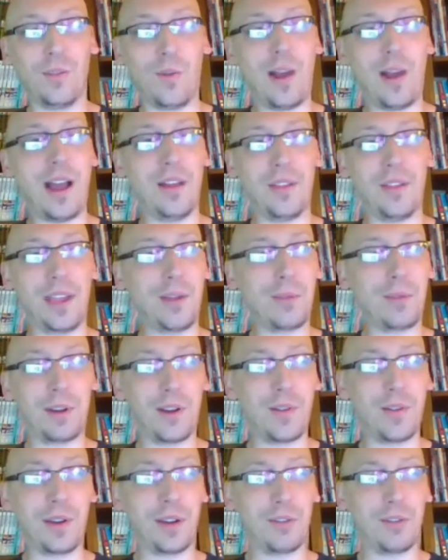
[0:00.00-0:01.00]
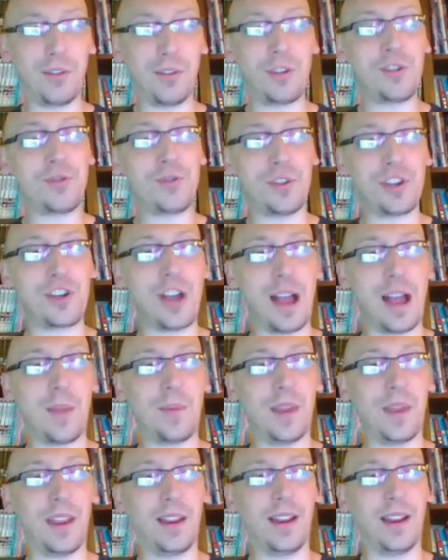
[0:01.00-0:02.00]
while they were going grocery
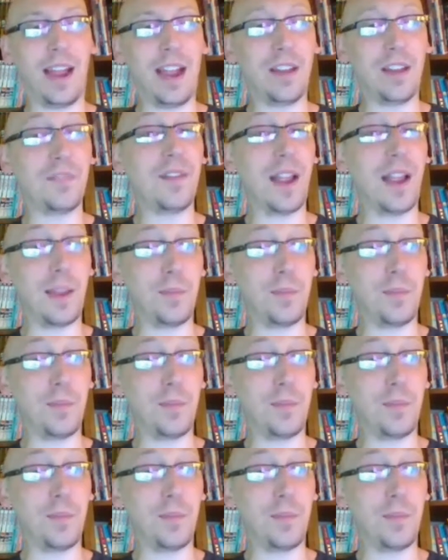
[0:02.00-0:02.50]
shopping. And if I